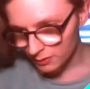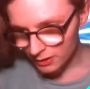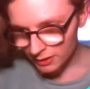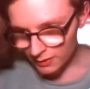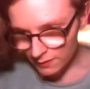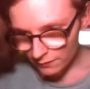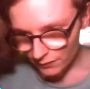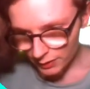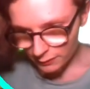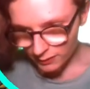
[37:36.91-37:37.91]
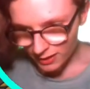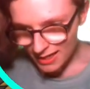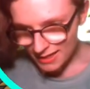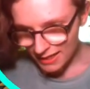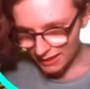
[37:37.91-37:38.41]
If you'd
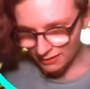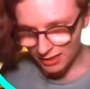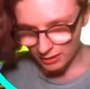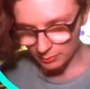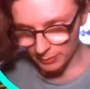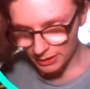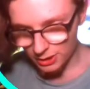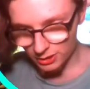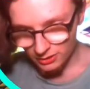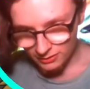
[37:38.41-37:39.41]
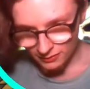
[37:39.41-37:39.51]
like, I can take the picture.